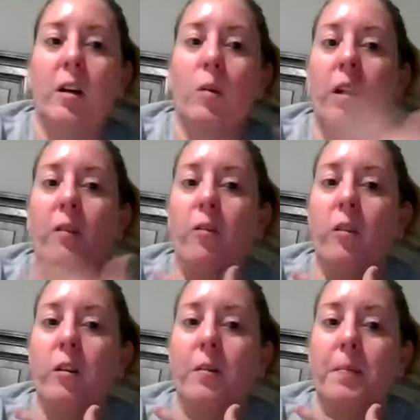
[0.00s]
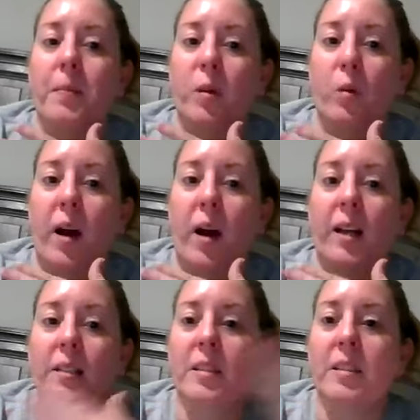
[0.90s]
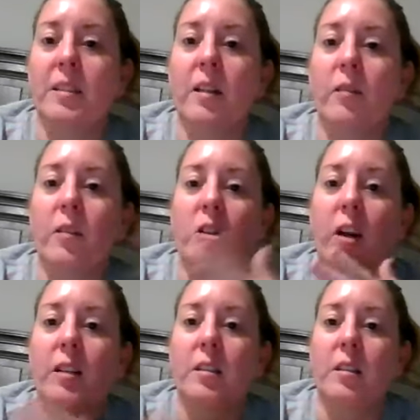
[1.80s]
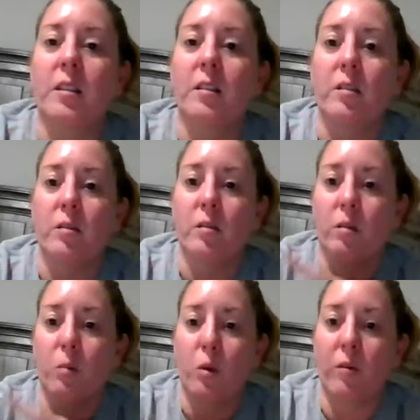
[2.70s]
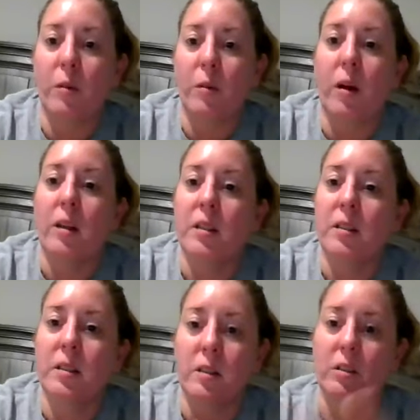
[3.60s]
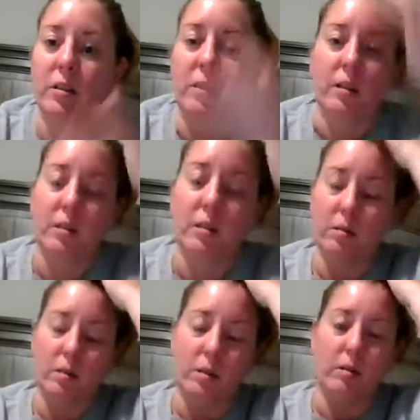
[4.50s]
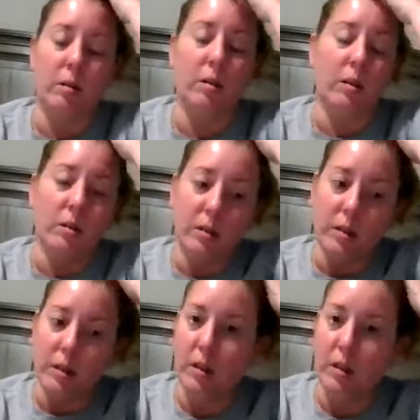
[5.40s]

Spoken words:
away from the wax and stuff and trying to do more of the pods because she's got two young girls and